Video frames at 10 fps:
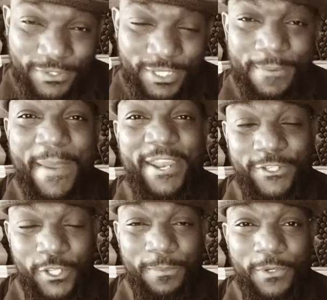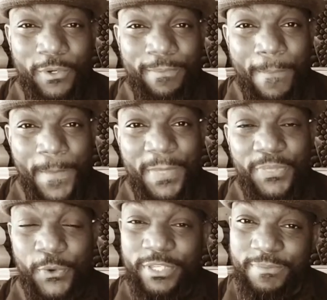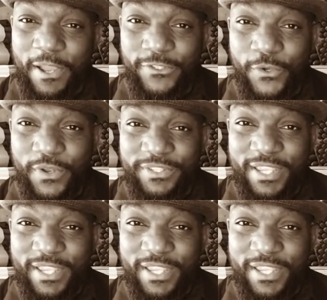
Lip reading: to the Magic Humidor. The response you're going